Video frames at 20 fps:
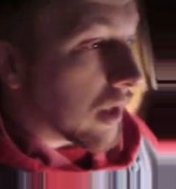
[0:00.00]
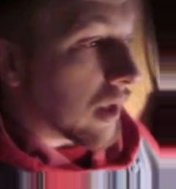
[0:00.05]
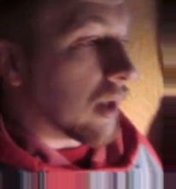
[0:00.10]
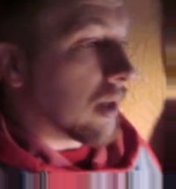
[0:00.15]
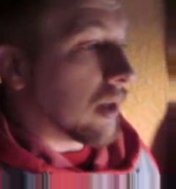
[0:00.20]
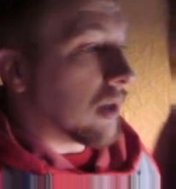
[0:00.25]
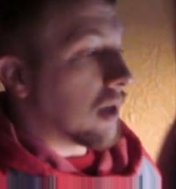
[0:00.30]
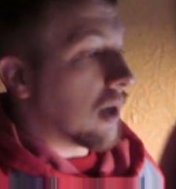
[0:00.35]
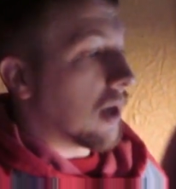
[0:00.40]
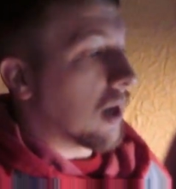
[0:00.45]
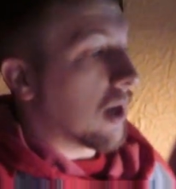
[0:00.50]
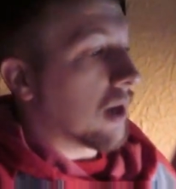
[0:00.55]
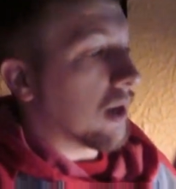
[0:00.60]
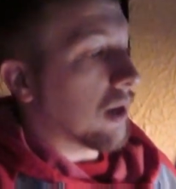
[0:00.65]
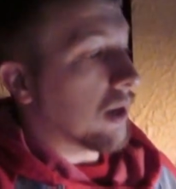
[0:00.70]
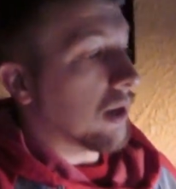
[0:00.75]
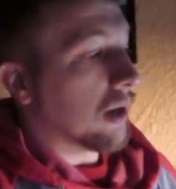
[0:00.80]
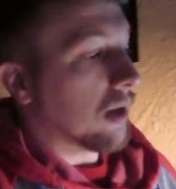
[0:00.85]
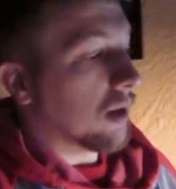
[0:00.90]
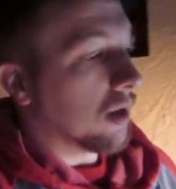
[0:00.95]
then
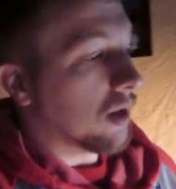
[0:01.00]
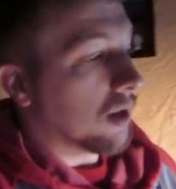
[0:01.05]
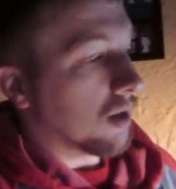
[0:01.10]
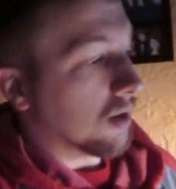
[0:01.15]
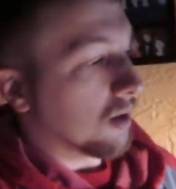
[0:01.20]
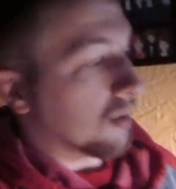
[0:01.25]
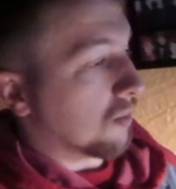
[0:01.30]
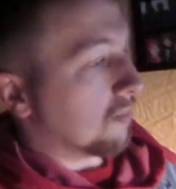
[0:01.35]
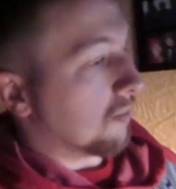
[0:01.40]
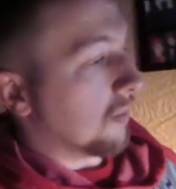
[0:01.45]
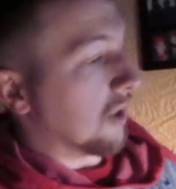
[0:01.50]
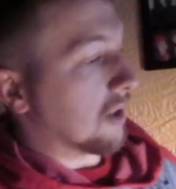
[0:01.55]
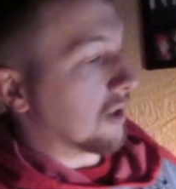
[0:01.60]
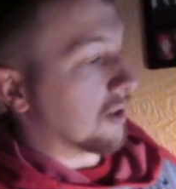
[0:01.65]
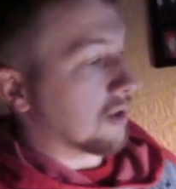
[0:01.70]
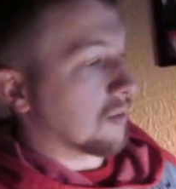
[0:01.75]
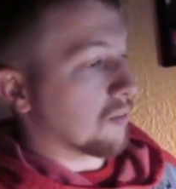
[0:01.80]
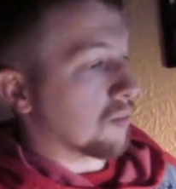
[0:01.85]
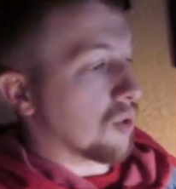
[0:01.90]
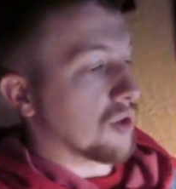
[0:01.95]
make
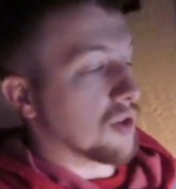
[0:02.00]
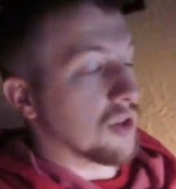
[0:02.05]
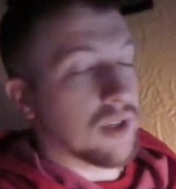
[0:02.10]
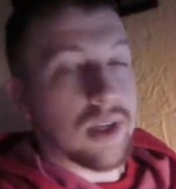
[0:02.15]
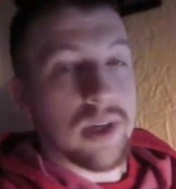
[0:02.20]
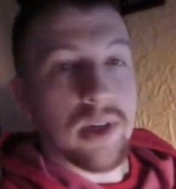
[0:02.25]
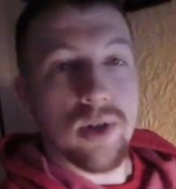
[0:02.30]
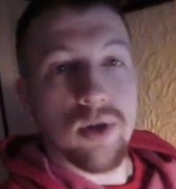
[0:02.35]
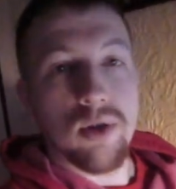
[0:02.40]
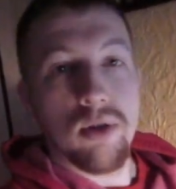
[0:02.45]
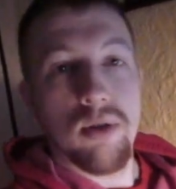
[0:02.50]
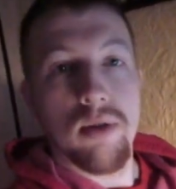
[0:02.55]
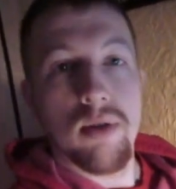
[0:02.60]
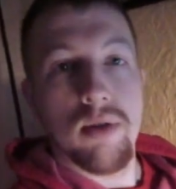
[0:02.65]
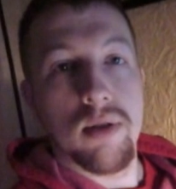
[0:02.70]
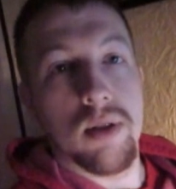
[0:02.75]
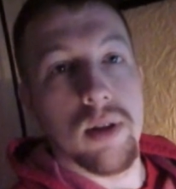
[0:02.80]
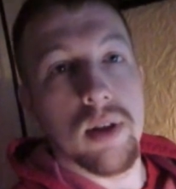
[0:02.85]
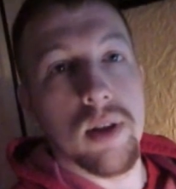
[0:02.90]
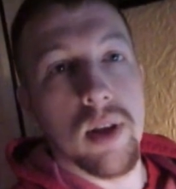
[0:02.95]
some
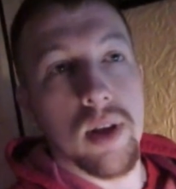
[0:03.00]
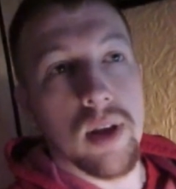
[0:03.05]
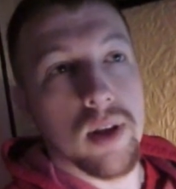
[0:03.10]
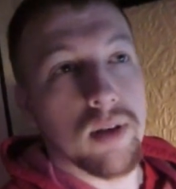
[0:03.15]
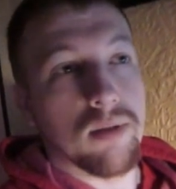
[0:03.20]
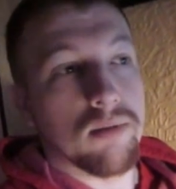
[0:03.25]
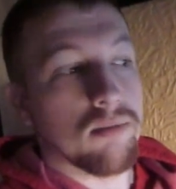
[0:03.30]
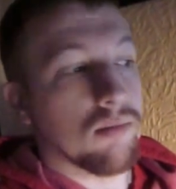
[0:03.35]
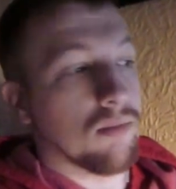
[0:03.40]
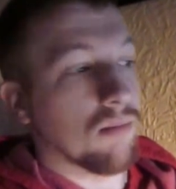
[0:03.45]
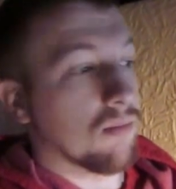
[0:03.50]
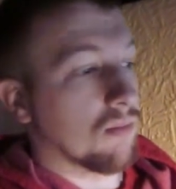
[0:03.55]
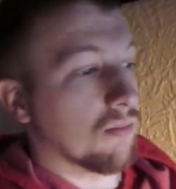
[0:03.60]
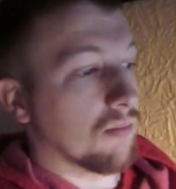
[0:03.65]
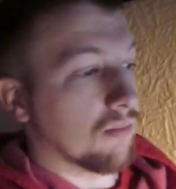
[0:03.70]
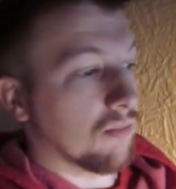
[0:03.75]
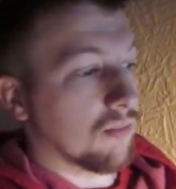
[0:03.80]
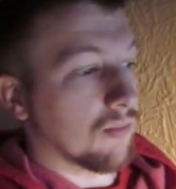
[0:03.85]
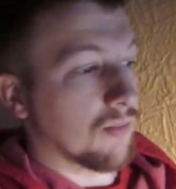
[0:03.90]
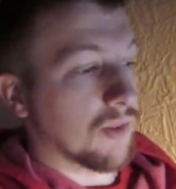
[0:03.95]
presentations, and then
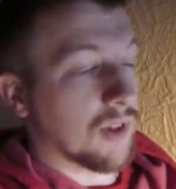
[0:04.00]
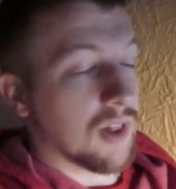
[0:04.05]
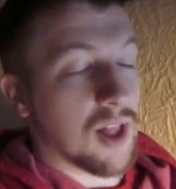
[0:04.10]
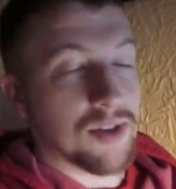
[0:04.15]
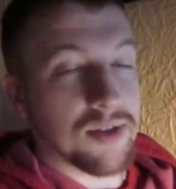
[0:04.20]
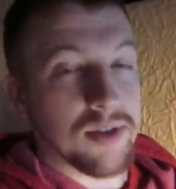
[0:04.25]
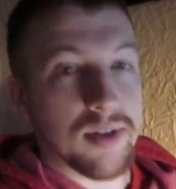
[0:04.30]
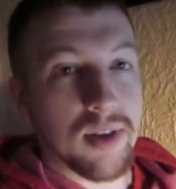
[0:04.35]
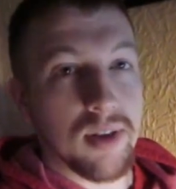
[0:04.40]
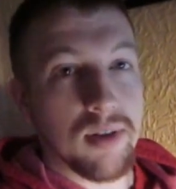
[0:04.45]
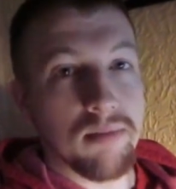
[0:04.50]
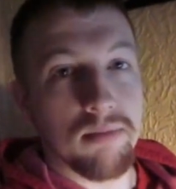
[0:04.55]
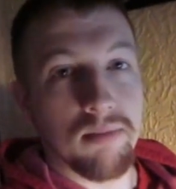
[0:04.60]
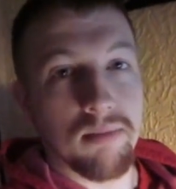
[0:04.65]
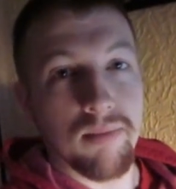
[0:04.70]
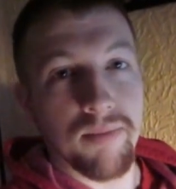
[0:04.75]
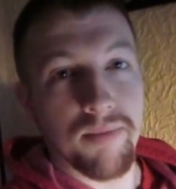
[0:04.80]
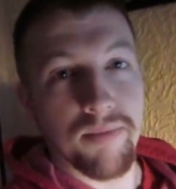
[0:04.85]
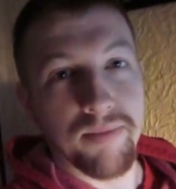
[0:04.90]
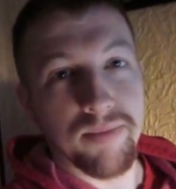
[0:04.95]
class at 10.
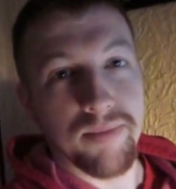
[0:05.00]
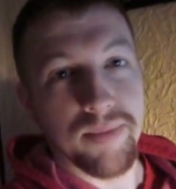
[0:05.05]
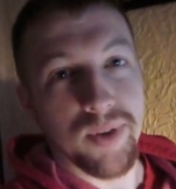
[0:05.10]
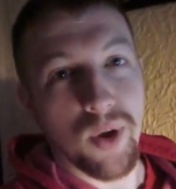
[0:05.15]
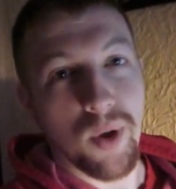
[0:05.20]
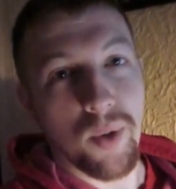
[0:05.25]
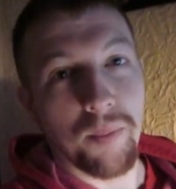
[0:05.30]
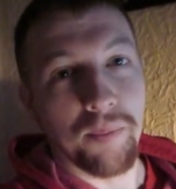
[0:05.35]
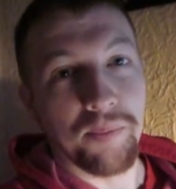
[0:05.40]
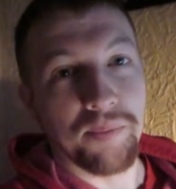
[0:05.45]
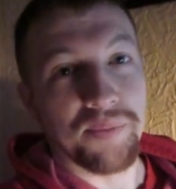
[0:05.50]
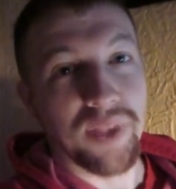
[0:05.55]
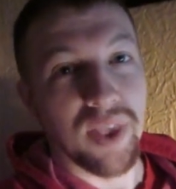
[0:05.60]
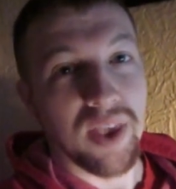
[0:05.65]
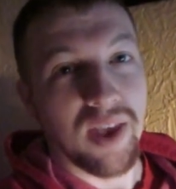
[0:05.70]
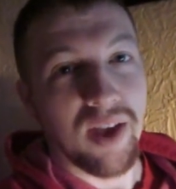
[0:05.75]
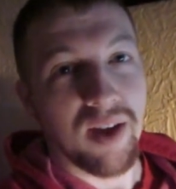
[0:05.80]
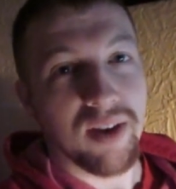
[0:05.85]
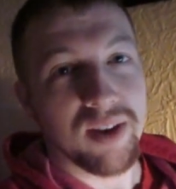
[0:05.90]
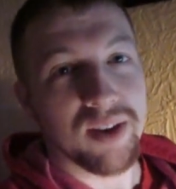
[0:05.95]
So
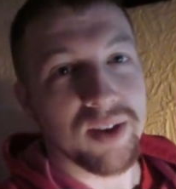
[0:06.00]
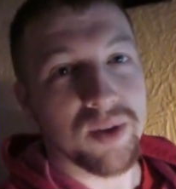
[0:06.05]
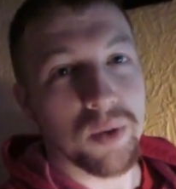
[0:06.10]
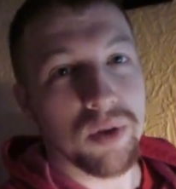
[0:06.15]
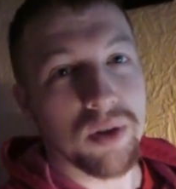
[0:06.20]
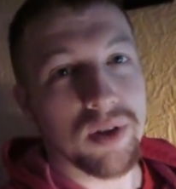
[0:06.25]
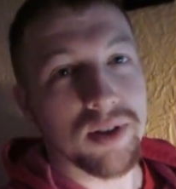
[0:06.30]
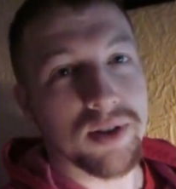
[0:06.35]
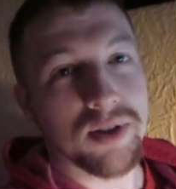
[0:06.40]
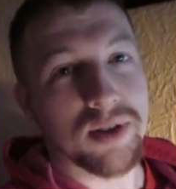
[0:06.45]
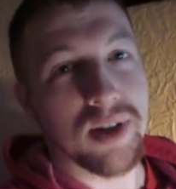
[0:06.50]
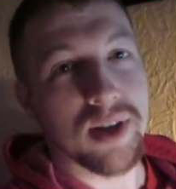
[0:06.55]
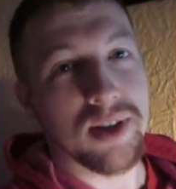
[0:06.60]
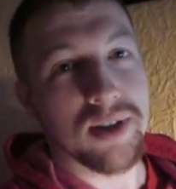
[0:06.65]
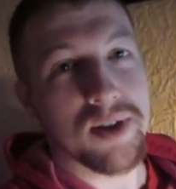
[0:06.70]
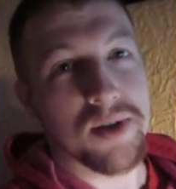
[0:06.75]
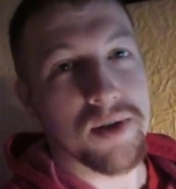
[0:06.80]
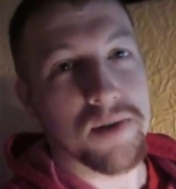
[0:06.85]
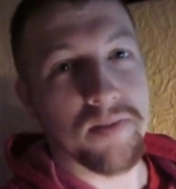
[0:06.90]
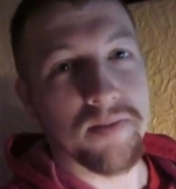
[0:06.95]
get to work. I'll see you
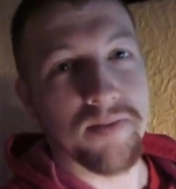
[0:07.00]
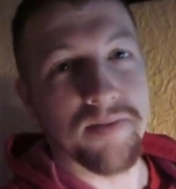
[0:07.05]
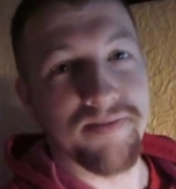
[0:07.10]
guys later.